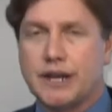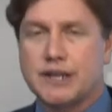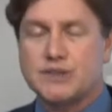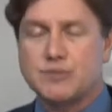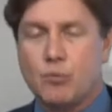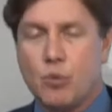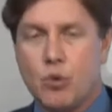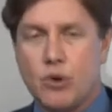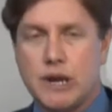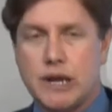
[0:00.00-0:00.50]
the
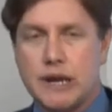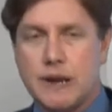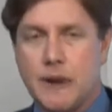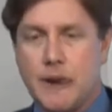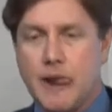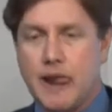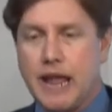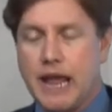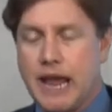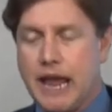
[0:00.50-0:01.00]
next
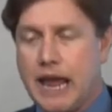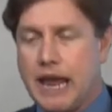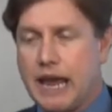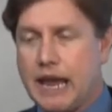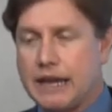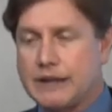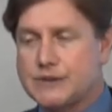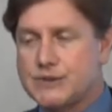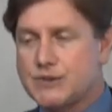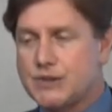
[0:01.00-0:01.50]
morning
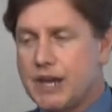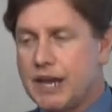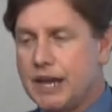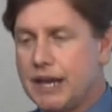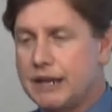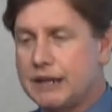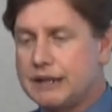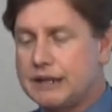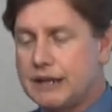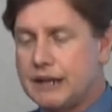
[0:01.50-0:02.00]
and
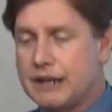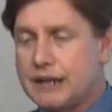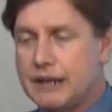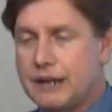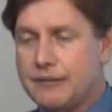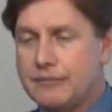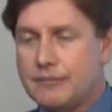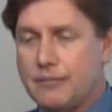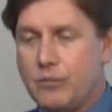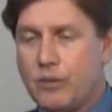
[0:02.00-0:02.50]
said,
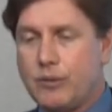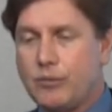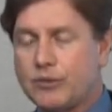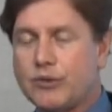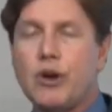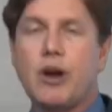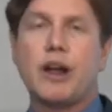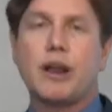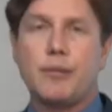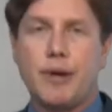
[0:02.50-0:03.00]
uh, We
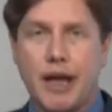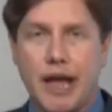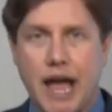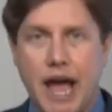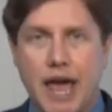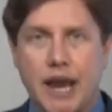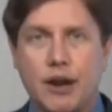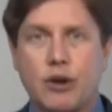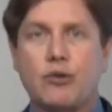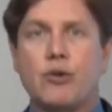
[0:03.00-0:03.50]
were talking about
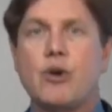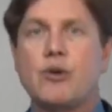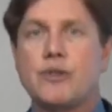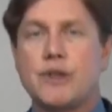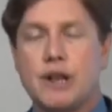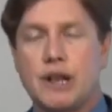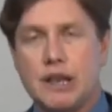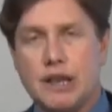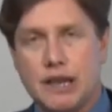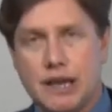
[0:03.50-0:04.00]
how to
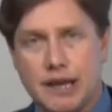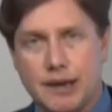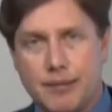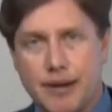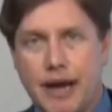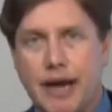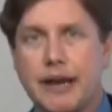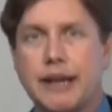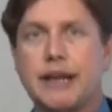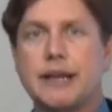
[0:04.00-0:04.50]
grow the
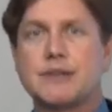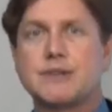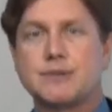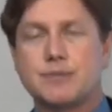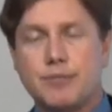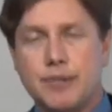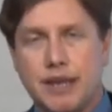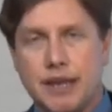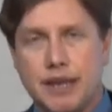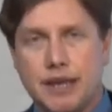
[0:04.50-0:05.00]
club, how to get
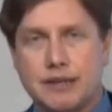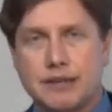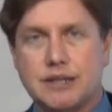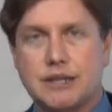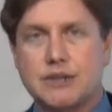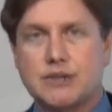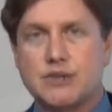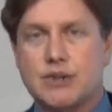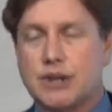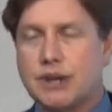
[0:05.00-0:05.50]
some media
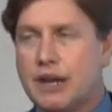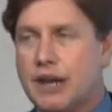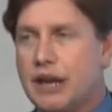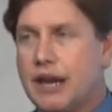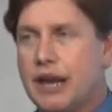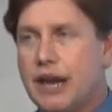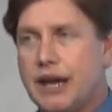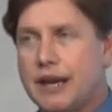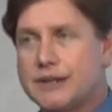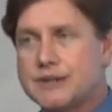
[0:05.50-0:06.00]
attention.
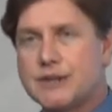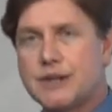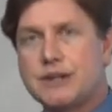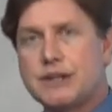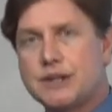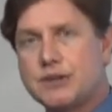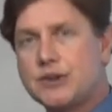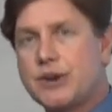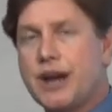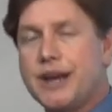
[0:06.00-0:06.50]
And I
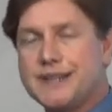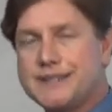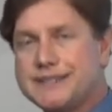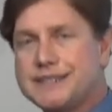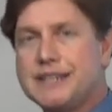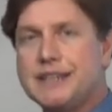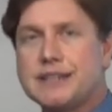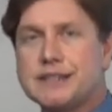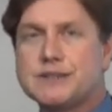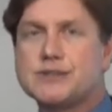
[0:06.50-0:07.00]
said, Did you
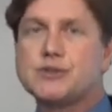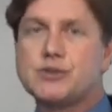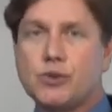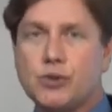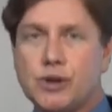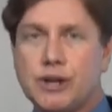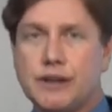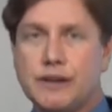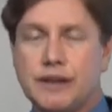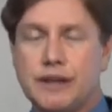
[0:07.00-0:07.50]
guys see this
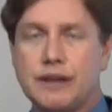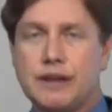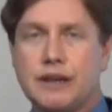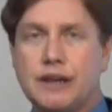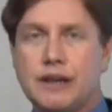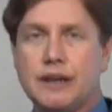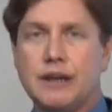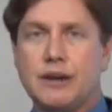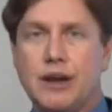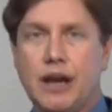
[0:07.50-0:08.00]
story that
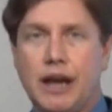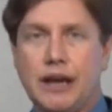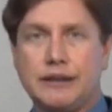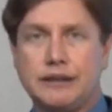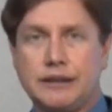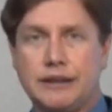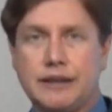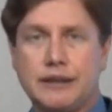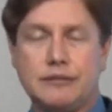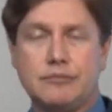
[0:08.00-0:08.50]

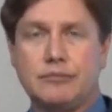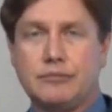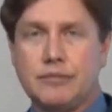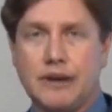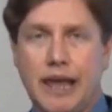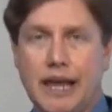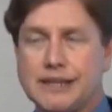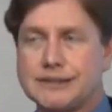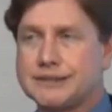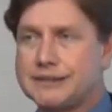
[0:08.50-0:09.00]
I did
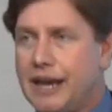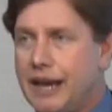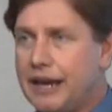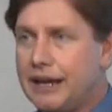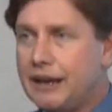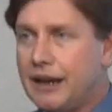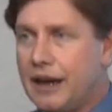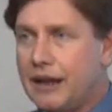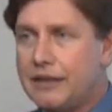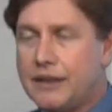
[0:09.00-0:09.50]
last
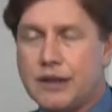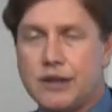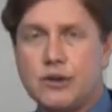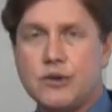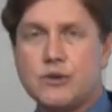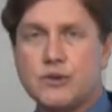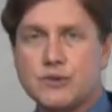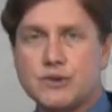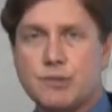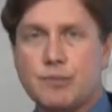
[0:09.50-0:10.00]
night on the
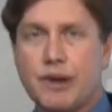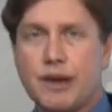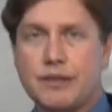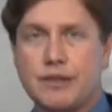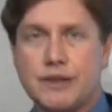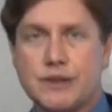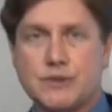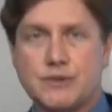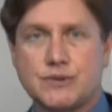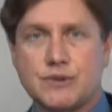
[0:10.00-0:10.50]
news
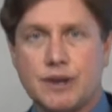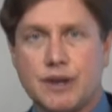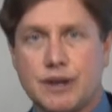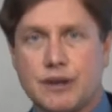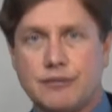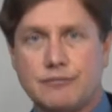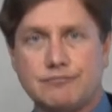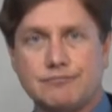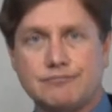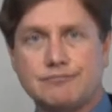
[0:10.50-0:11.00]
about this?
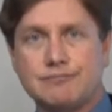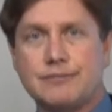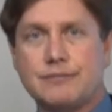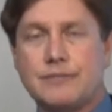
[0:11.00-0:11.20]
Uh,